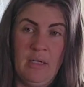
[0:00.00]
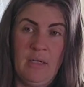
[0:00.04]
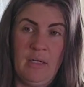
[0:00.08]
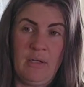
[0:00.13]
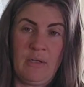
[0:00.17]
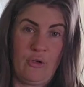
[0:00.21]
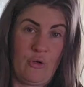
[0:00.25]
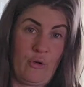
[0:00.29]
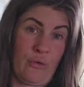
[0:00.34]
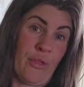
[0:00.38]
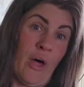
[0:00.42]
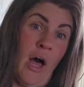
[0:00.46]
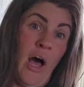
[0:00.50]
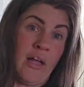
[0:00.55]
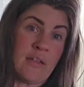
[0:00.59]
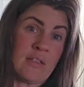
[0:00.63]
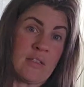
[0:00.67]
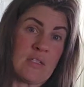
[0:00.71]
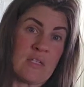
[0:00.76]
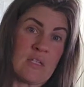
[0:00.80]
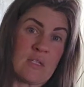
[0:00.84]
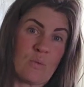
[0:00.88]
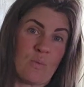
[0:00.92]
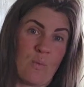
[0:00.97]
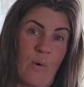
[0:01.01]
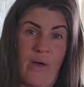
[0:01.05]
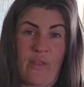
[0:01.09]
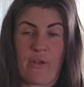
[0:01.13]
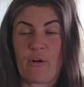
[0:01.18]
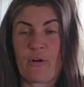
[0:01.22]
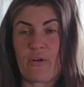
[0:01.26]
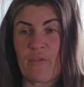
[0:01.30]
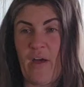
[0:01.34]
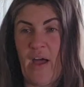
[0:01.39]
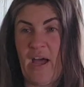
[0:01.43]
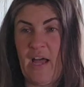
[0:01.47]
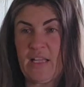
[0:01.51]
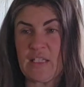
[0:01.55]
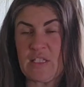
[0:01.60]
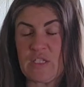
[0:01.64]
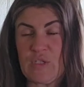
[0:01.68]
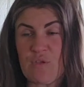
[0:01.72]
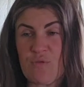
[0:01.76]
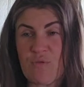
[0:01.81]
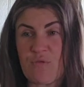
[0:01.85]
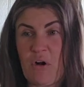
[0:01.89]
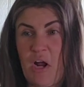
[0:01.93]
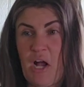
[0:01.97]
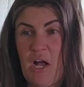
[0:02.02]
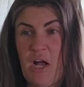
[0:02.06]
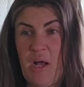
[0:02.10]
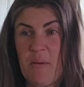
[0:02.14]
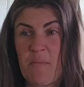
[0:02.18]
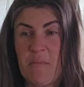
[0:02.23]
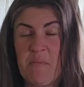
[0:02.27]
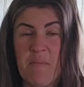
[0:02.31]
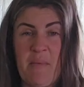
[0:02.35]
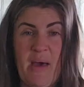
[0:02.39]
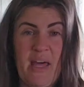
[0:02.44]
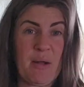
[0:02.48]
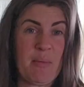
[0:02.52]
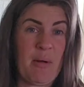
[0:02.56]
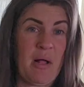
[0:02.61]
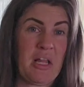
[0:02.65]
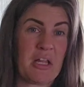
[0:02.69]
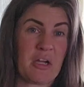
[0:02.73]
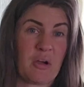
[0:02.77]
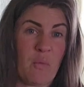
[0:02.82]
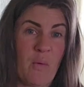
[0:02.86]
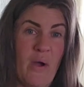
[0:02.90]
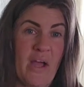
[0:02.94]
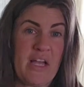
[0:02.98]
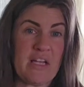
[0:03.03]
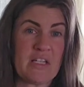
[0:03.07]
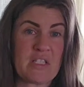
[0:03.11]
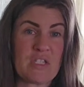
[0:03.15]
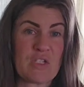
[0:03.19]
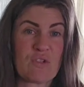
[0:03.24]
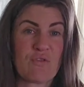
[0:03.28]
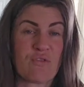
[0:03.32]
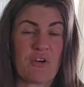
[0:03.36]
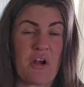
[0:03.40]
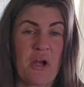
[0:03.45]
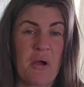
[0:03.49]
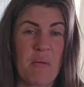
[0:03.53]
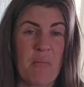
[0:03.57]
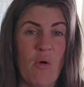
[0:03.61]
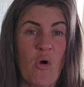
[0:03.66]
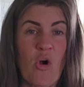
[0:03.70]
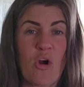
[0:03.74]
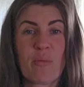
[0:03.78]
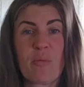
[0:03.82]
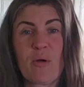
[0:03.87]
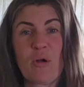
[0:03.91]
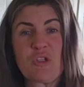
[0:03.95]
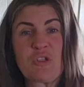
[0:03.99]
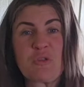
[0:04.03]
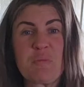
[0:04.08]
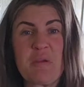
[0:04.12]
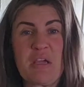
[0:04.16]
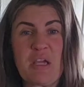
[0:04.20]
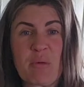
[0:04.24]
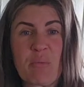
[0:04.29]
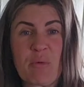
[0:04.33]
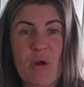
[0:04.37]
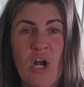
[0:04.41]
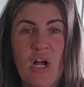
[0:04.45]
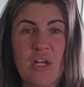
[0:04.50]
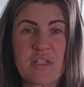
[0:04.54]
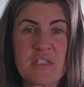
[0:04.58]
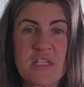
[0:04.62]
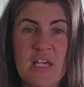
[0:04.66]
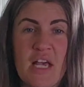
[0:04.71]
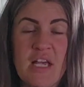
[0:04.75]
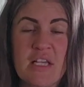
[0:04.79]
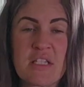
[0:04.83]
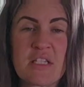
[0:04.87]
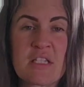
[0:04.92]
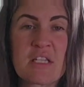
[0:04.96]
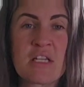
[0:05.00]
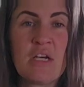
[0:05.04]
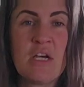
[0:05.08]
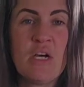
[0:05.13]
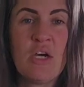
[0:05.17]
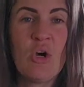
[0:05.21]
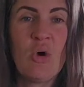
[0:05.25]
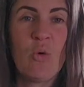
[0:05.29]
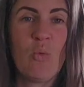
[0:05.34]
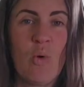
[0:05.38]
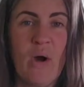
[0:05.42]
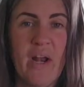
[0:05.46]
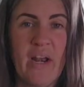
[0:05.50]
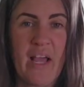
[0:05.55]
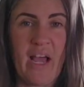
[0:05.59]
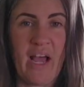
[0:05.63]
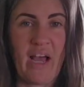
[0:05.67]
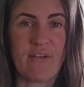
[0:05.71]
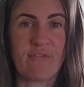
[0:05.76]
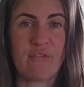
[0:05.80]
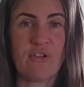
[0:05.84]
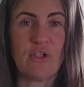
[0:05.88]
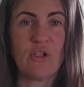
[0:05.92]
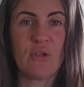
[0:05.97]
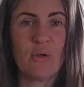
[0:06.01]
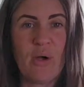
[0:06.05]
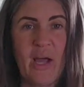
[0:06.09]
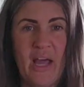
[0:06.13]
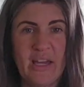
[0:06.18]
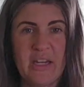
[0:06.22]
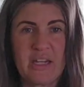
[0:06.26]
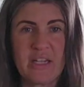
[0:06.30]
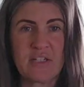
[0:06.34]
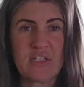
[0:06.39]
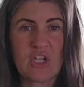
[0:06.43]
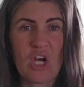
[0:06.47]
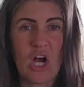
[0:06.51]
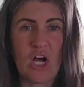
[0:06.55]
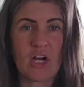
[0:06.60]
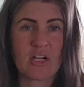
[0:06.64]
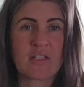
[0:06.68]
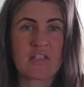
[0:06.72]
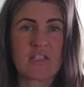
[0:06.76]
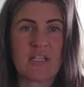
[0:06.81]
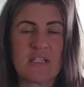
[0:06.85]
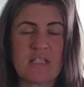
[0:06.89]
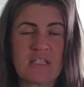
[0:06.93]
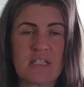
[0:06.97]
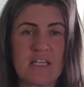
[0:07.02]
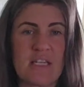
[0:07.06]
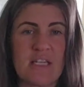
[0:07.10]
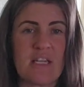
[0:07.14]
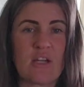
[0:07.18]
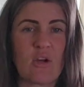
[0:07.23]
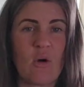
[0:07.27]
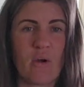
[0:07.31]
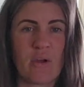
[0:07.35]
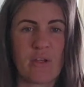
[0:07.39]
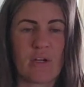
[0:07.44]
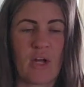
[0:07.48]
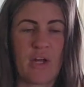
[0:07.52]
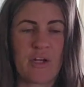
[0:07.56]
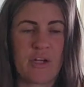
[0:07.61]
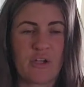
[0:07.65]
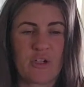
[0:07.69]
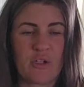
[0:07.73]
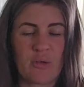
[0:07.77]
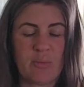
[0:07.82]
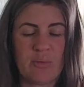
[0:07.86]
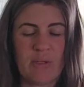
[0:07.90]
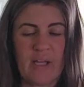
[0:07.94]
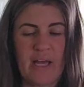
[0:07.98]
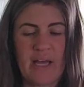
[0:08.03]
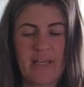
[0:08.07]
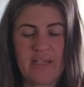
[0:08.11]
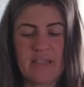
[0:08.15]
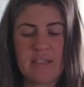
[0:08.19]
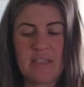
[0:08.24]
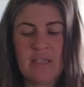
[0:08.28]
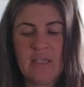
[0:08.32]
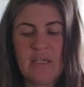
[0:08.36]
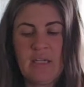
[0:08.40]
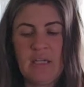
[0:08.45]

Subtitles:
your thoughts, whether that's from metabolic waste, from hormones being processed, what have you, any toxicity going on in your blood.